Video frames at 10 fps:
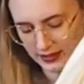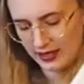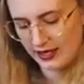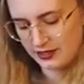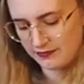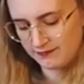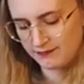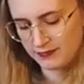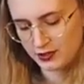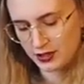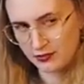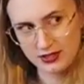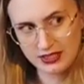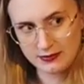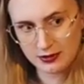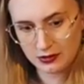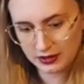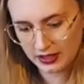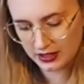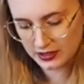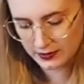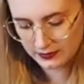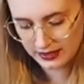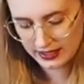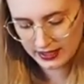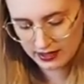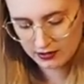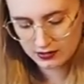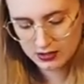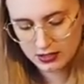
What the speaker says: I don't need to be holding on to it right now.